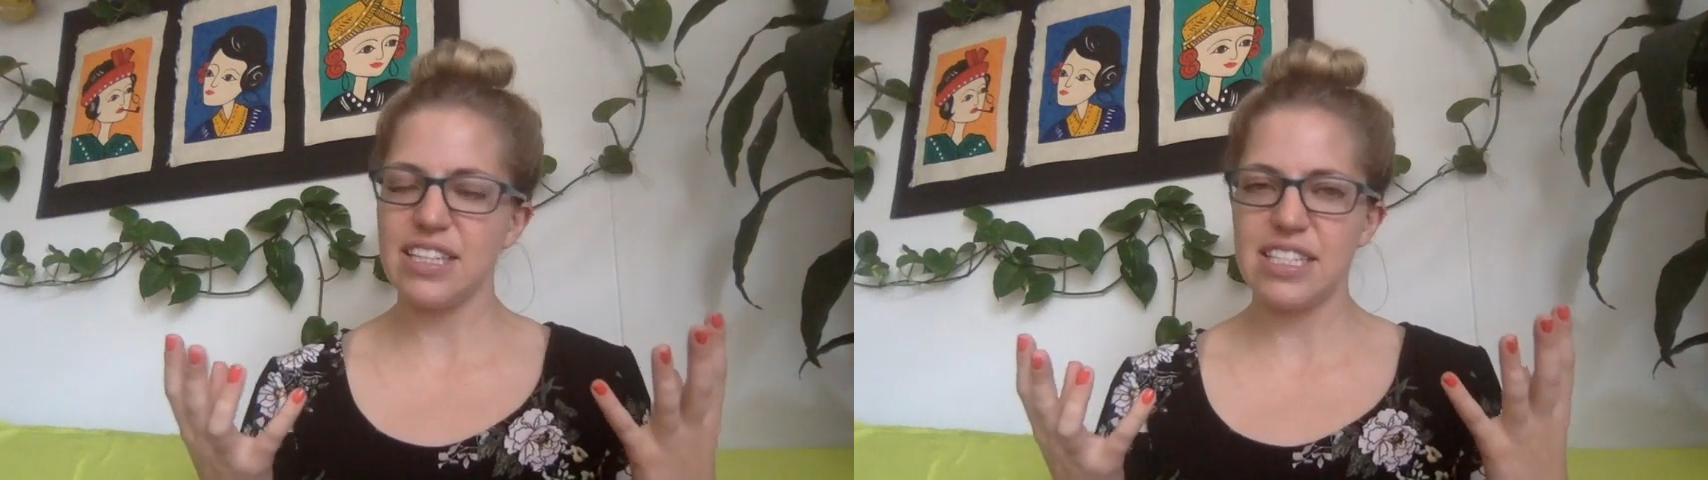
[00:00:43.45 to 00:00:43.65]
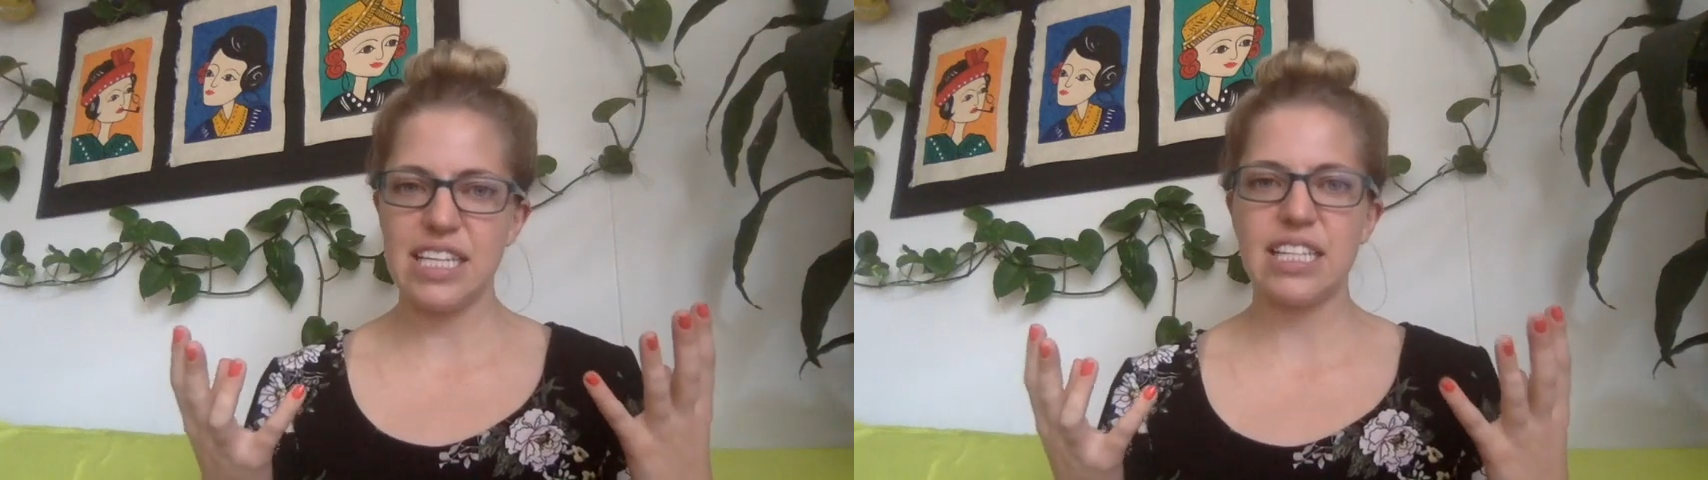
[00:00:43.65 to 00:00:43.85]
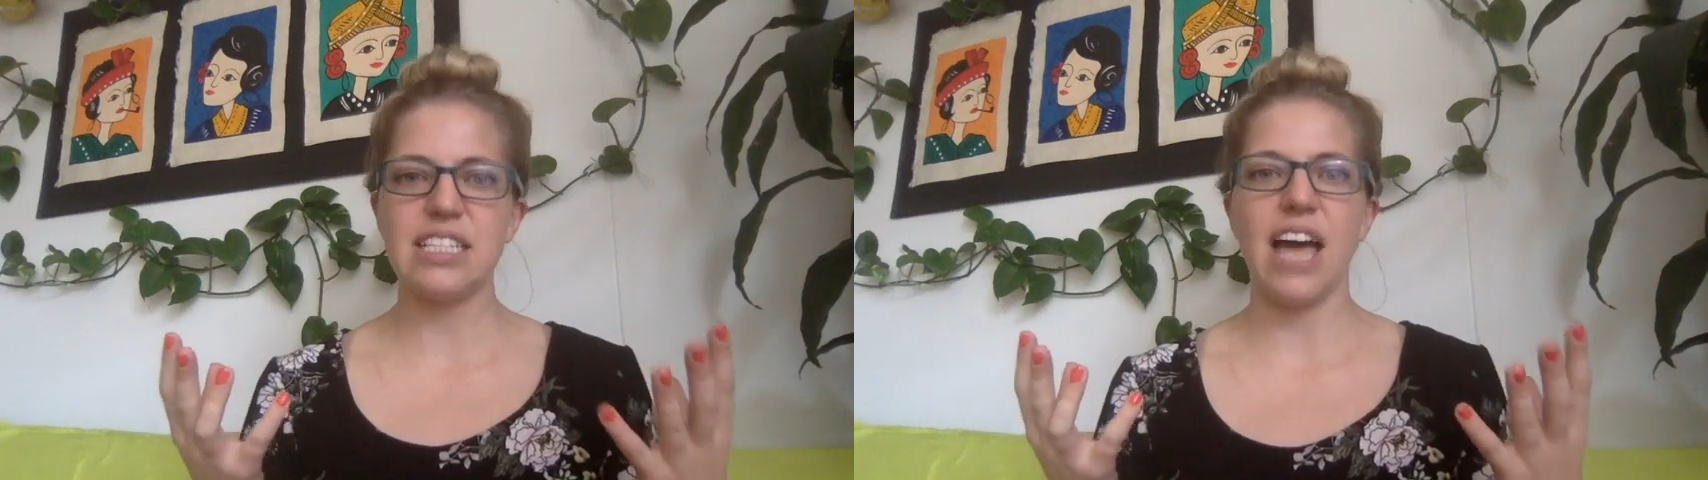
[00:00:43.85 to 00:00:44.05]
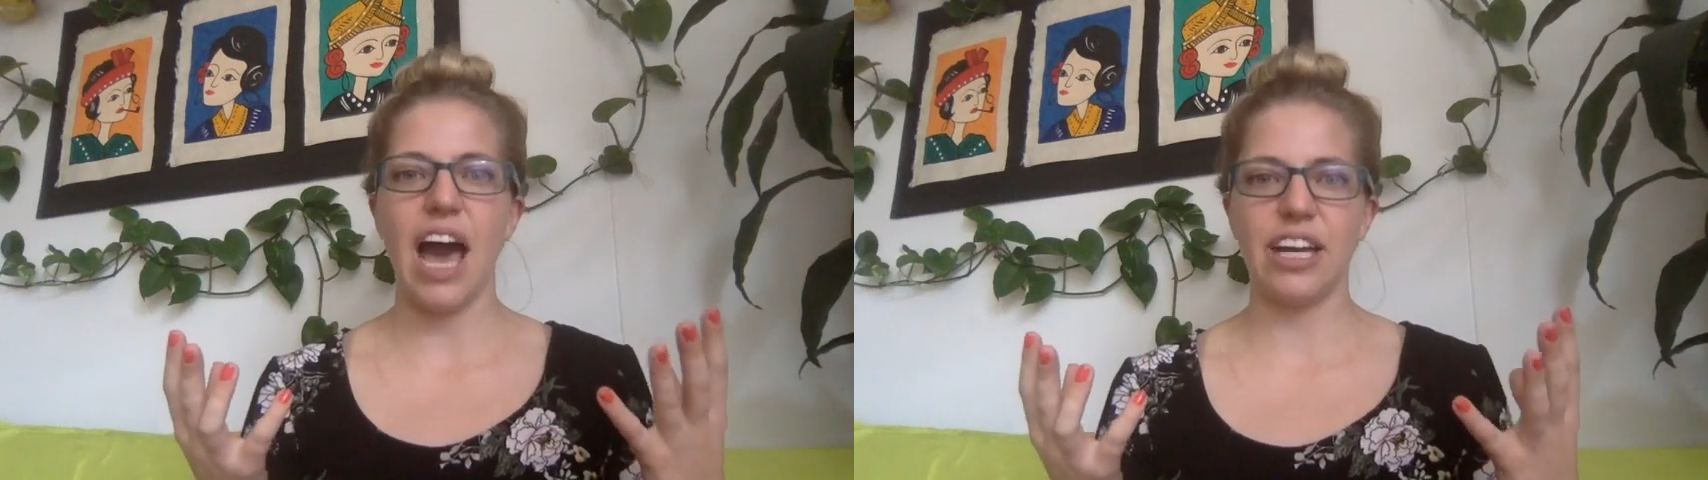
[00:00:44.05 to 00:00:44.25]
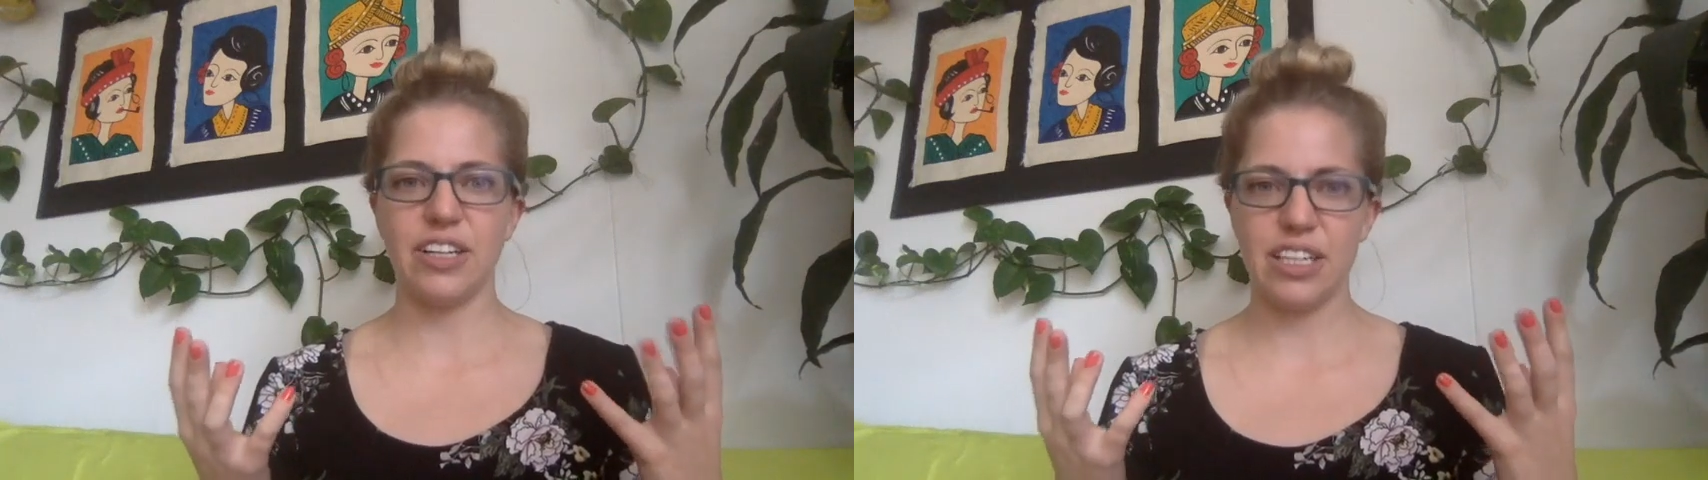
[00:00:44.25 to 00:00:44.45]
It's the
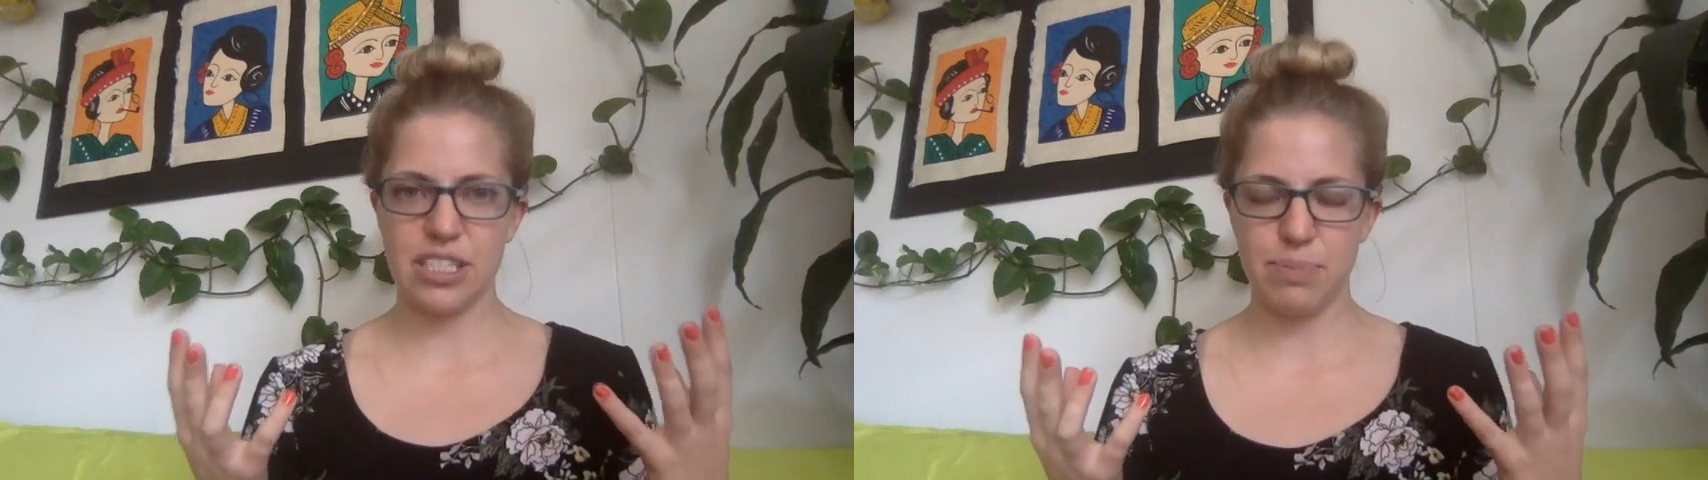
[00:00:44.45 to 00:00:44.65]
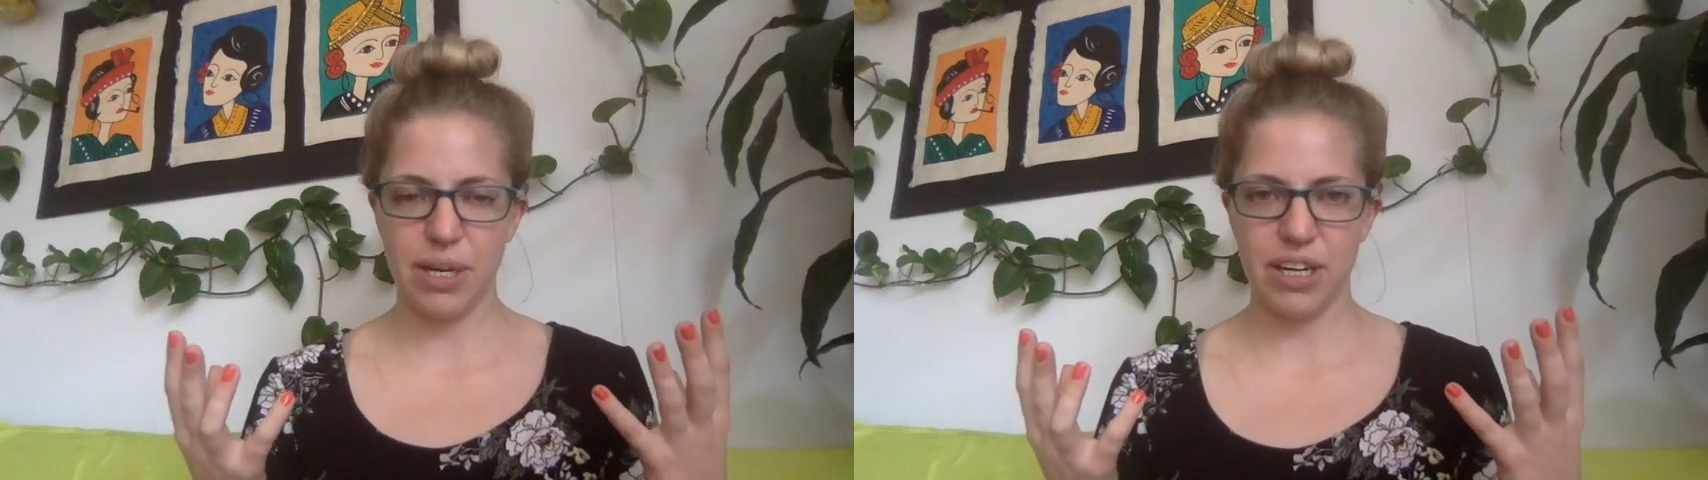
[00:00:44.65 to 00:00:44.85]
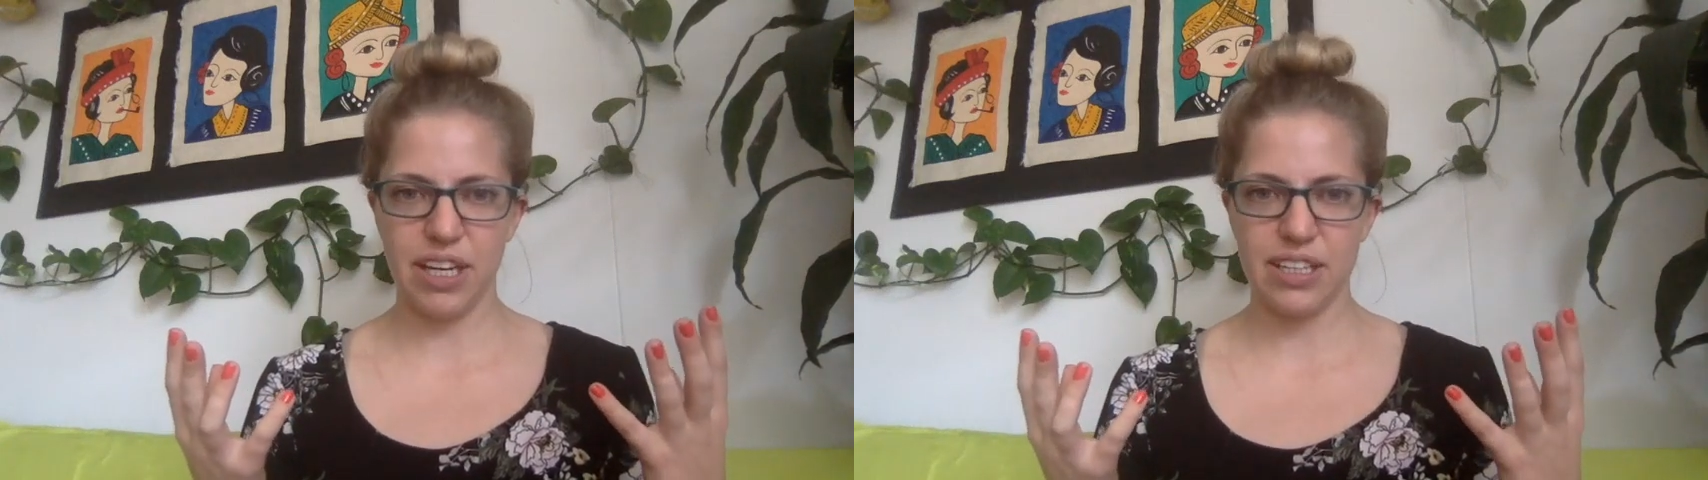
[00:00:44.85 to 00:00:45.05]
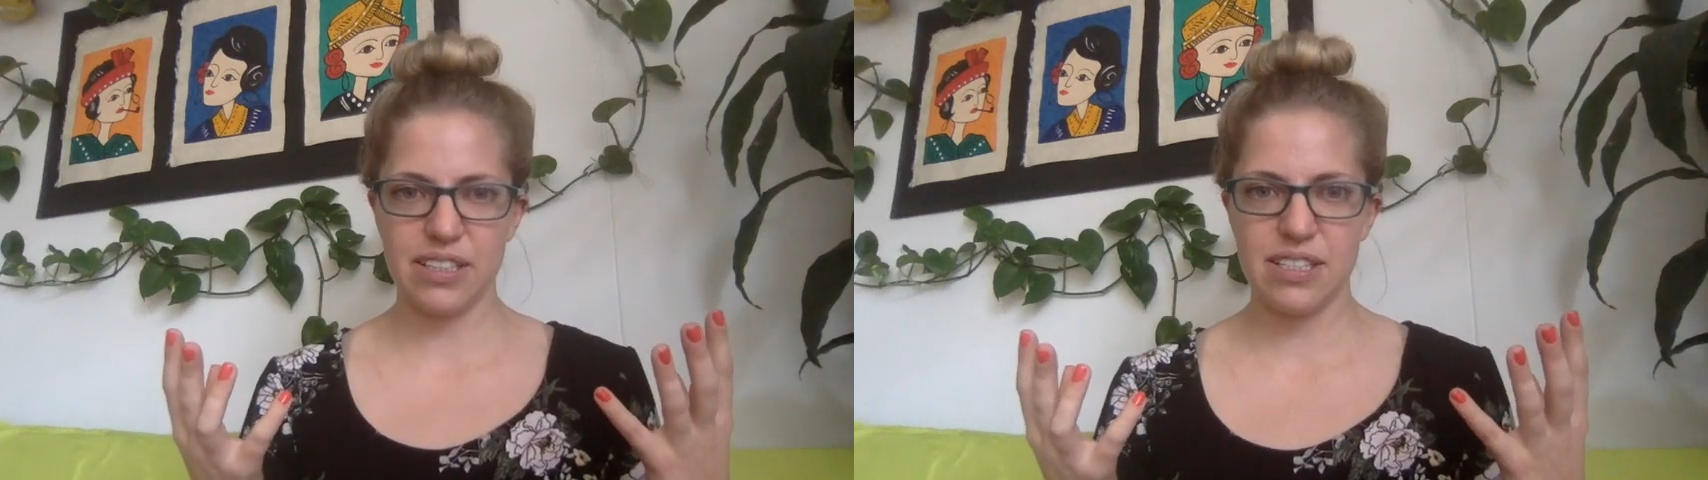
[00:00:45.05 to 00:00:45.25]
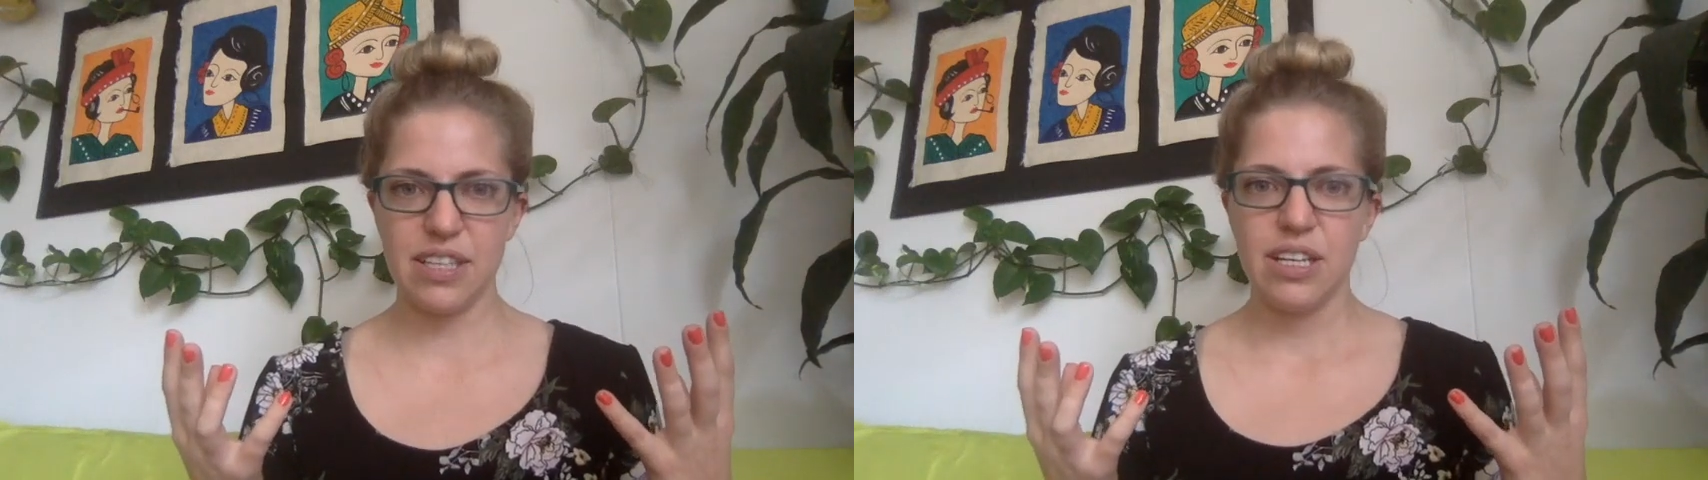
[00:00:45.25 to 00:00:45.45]
entire
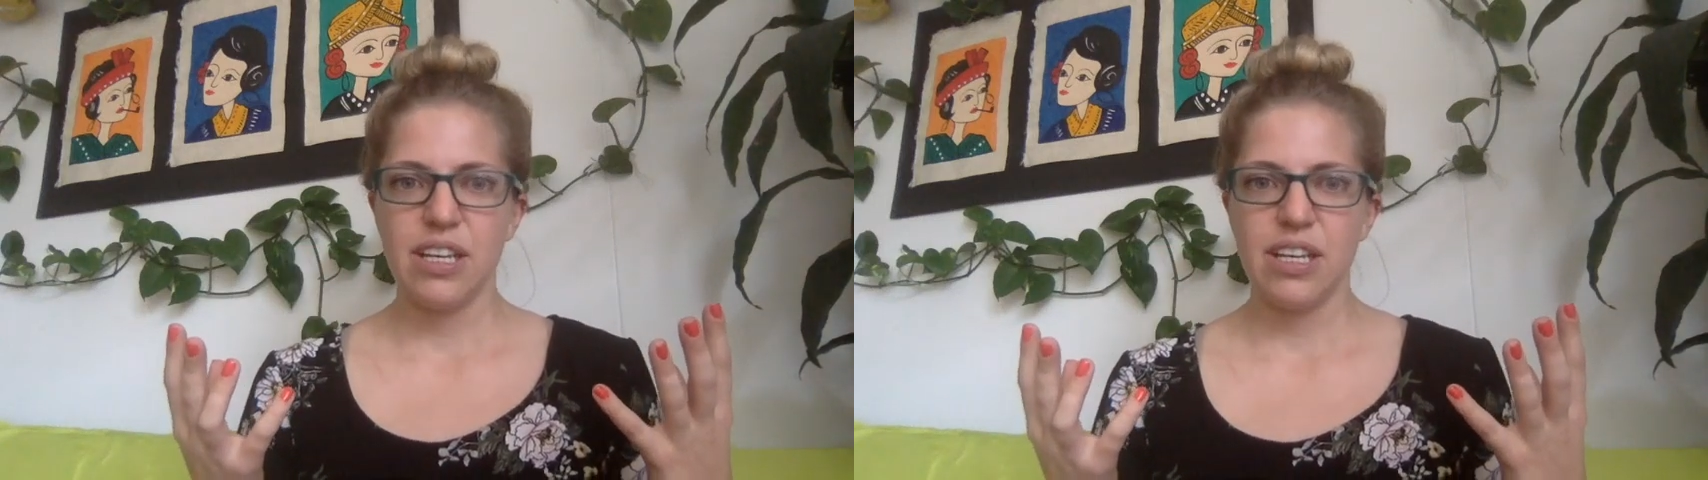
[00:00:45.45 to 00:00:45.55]
experience.